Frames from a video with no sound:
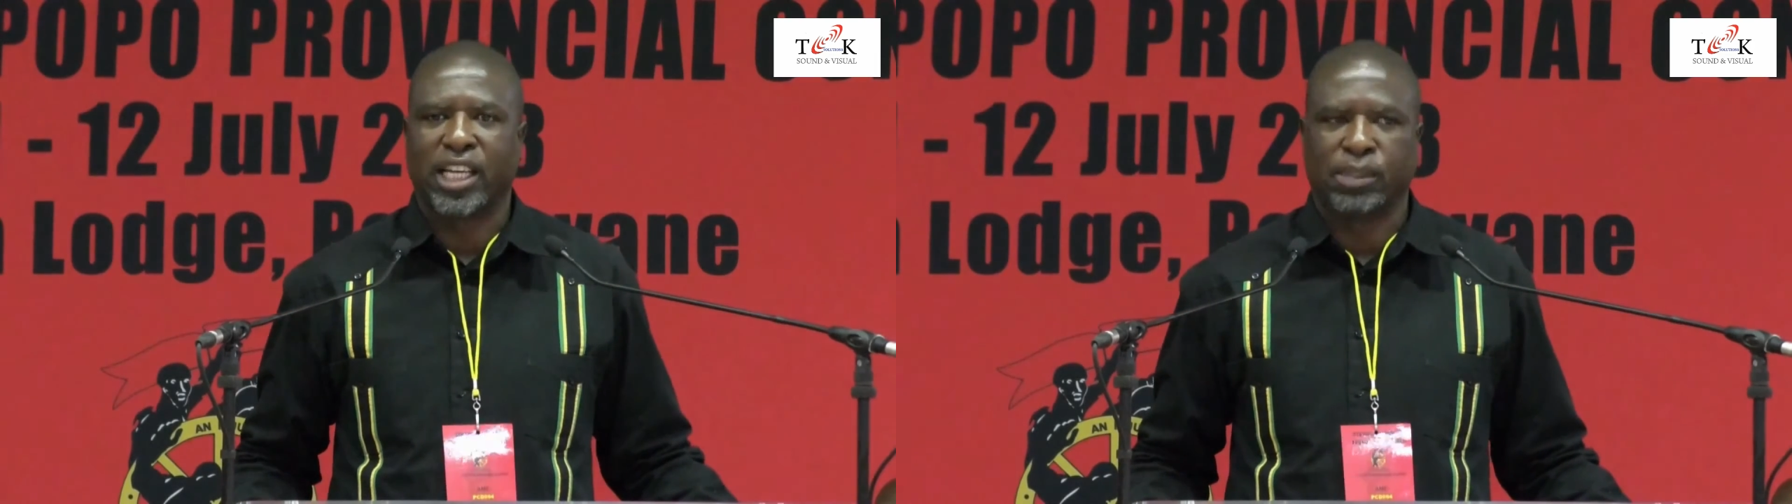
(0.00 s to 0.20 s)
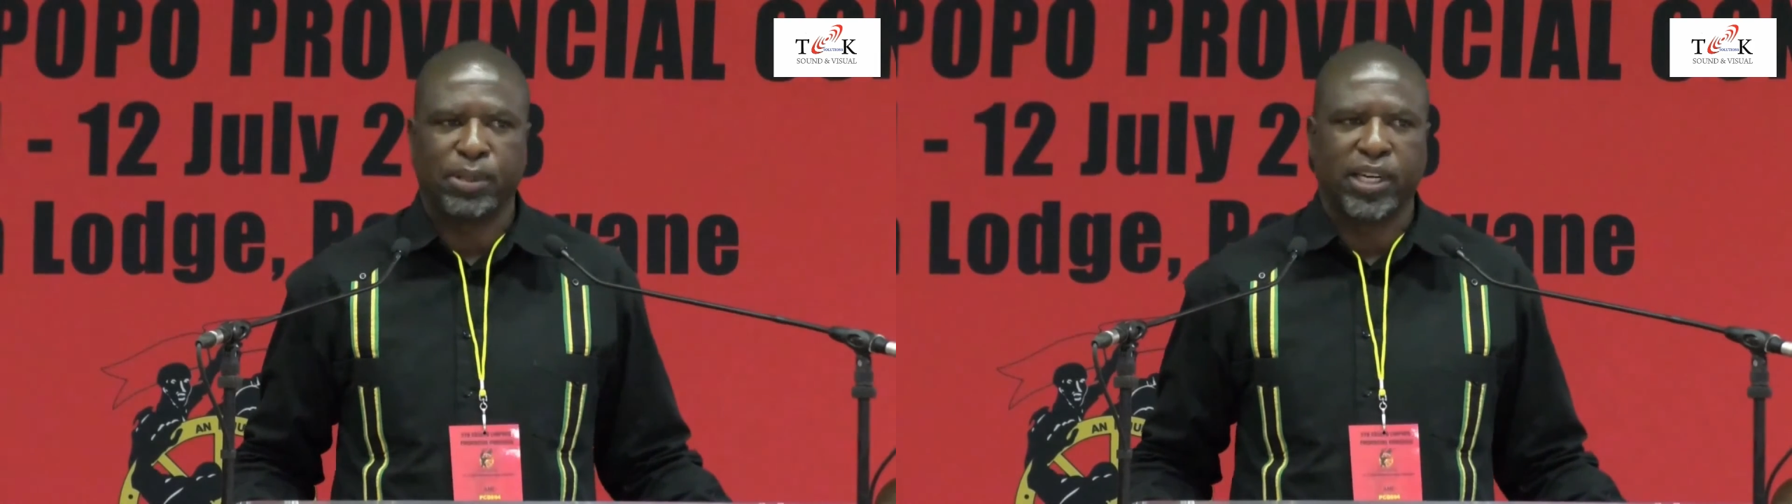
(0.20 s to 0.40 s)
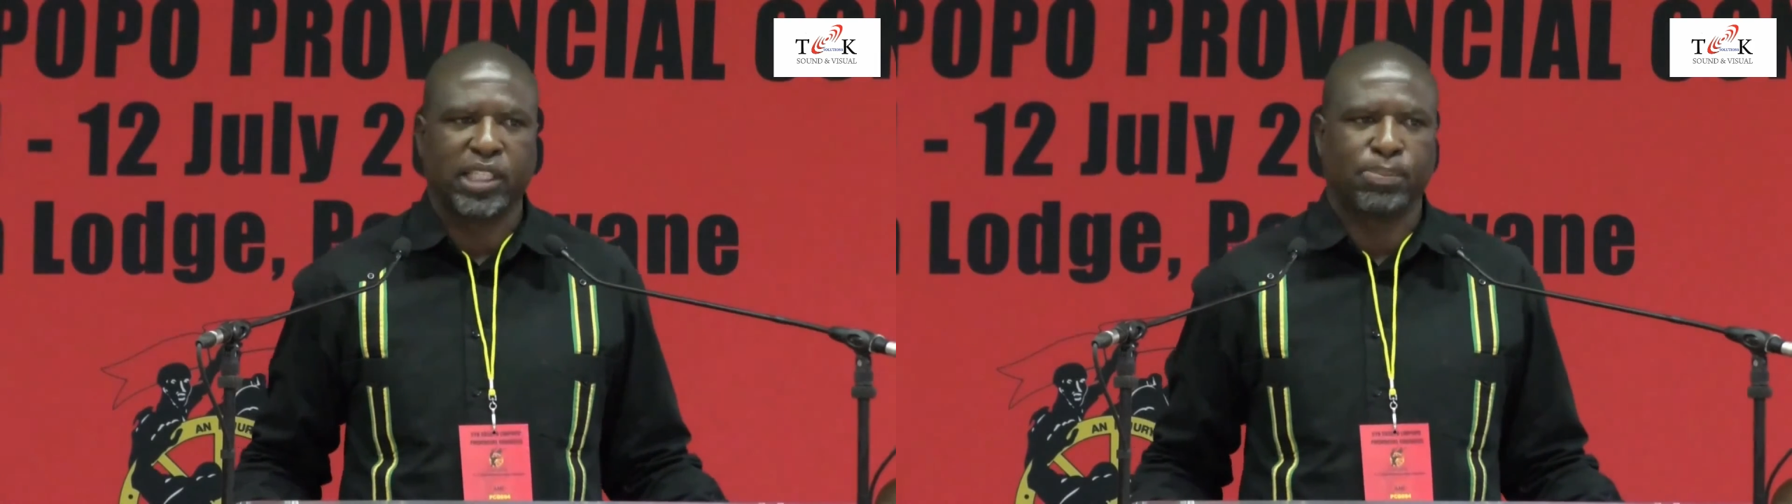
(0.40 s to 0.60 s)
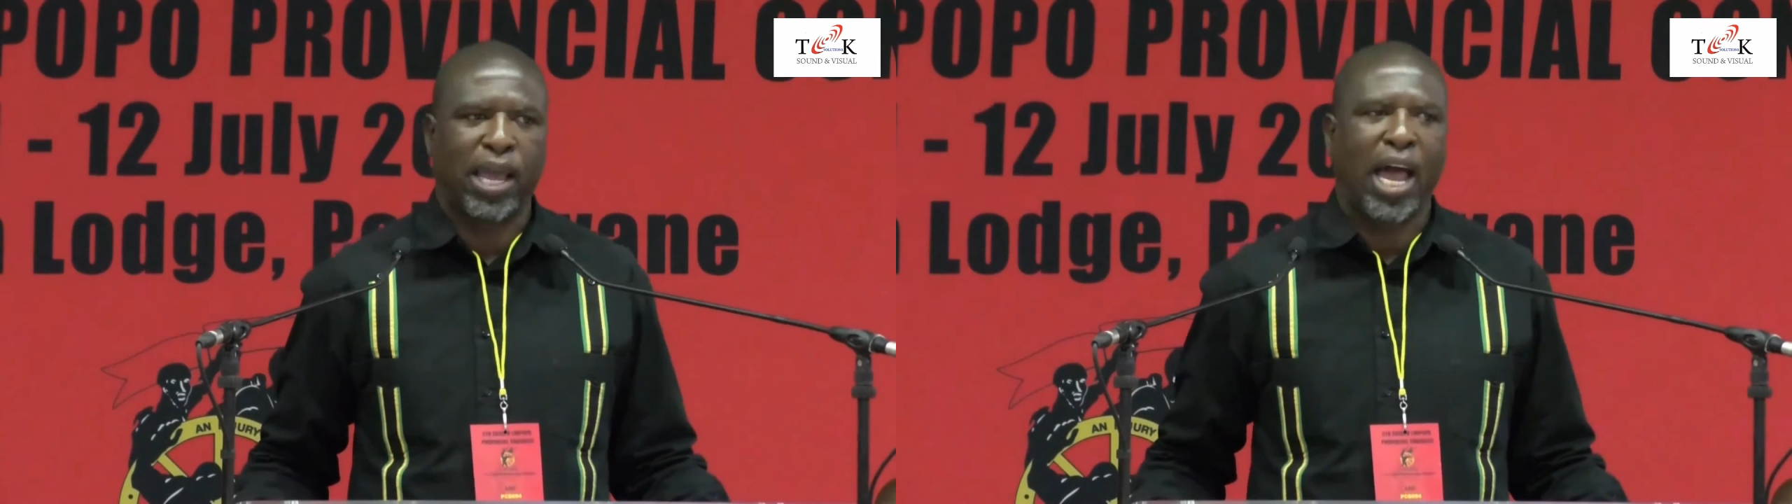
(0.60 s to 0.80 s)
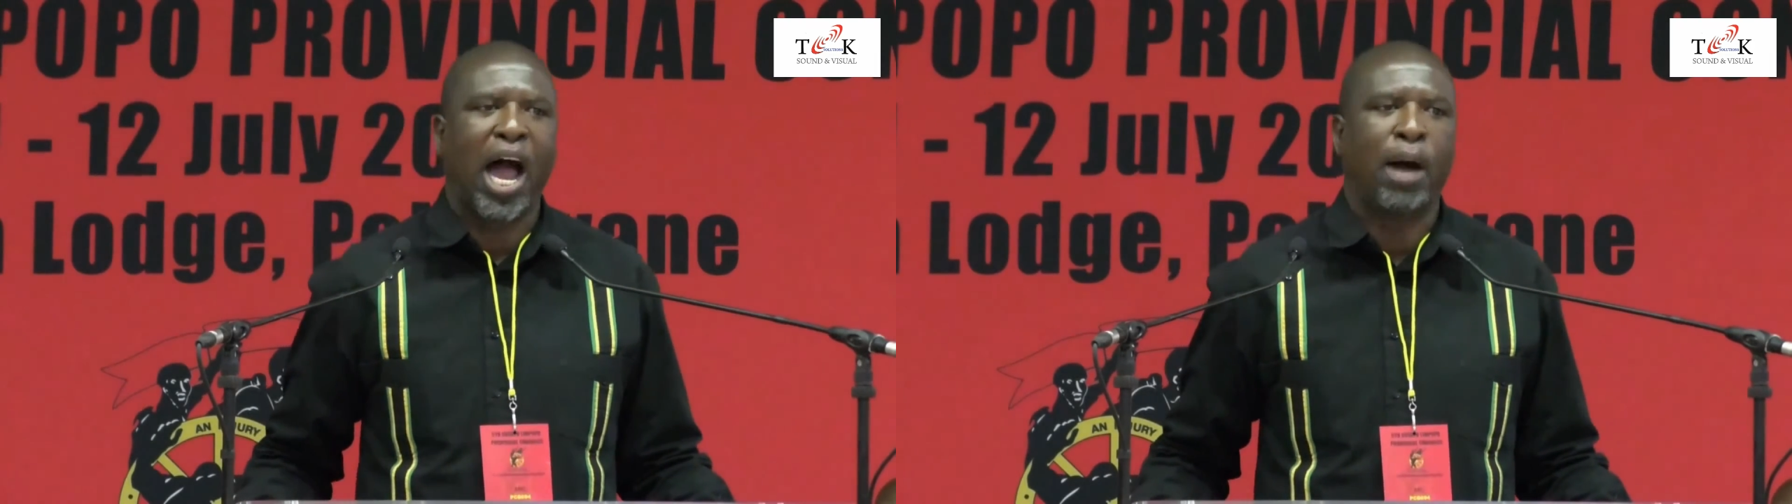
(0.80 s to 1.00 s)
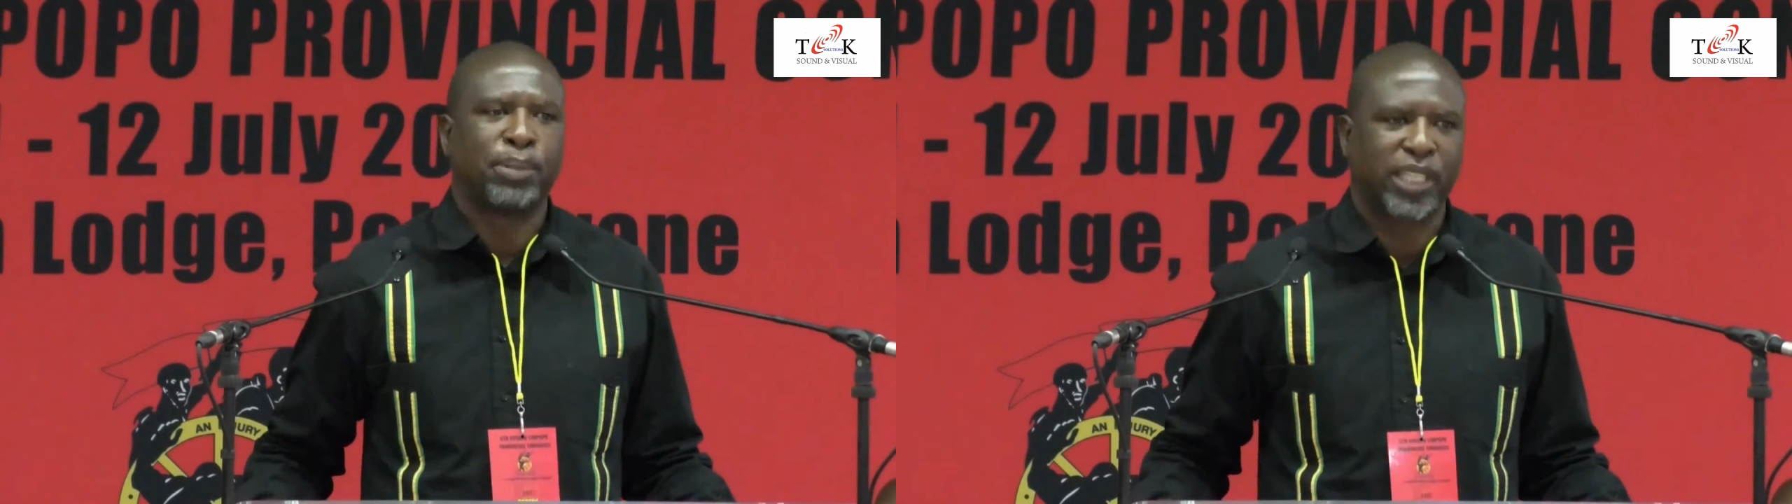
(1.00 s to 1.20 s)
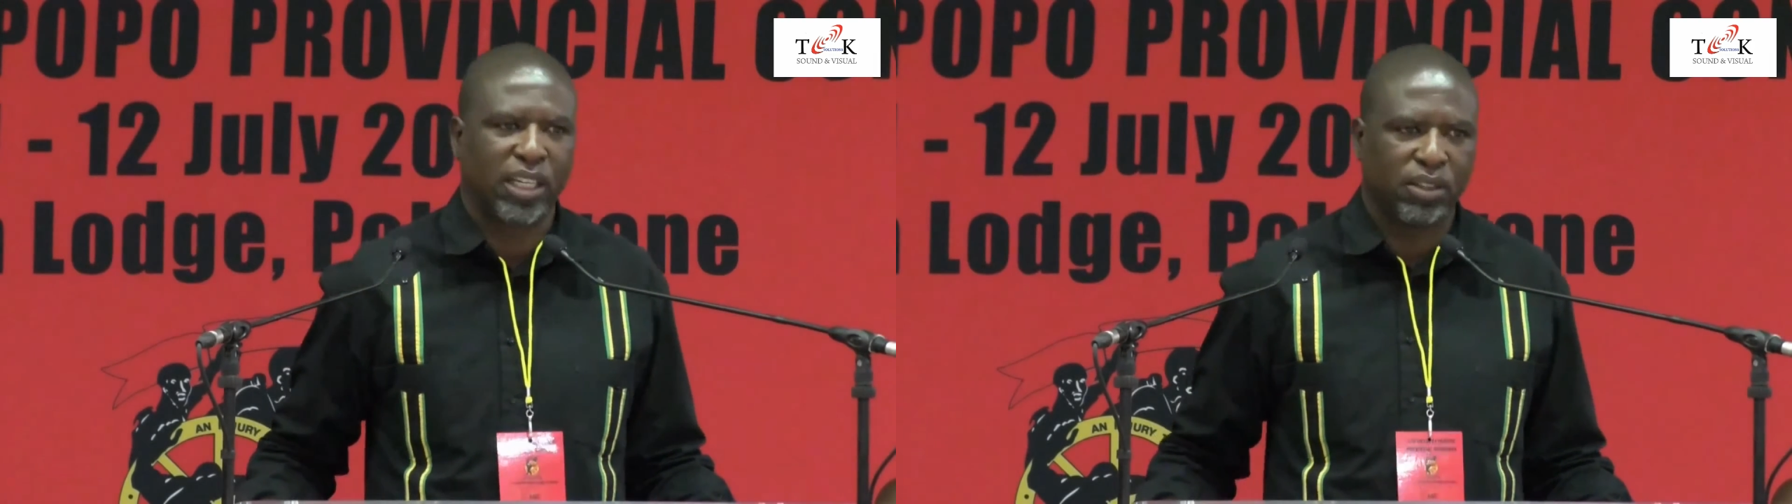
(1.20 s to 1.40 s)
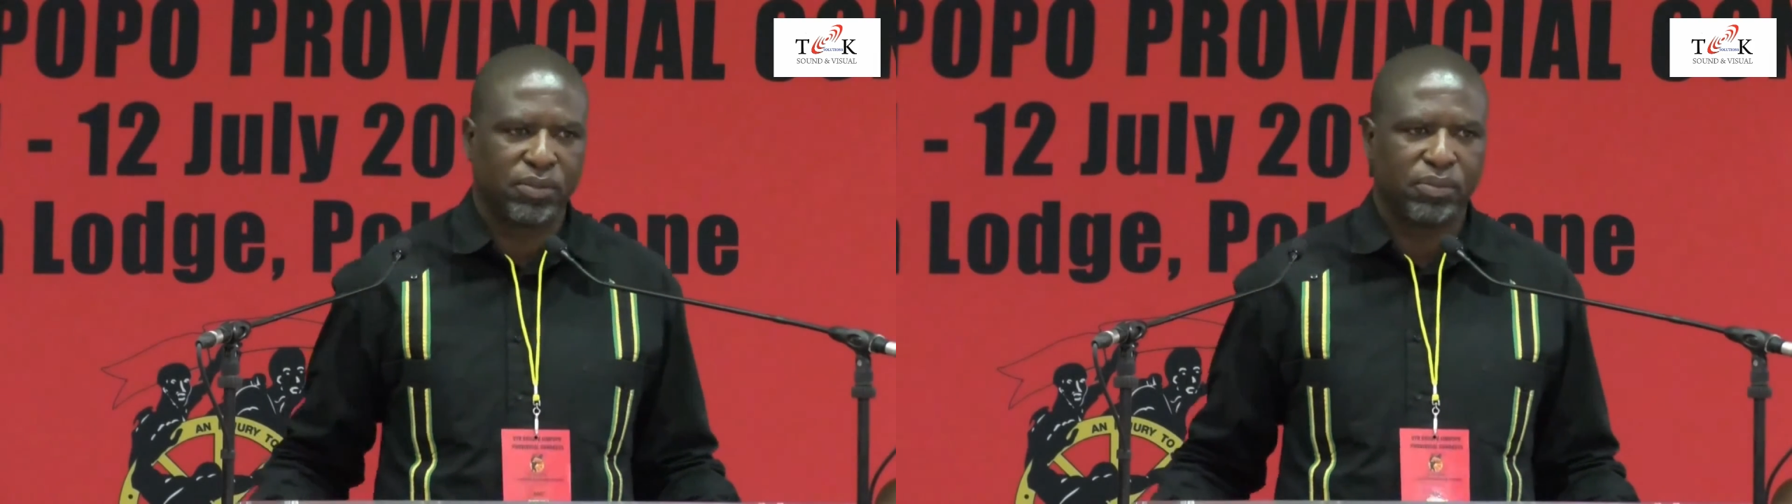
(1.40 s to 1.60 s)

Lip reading: experienced by ABSA.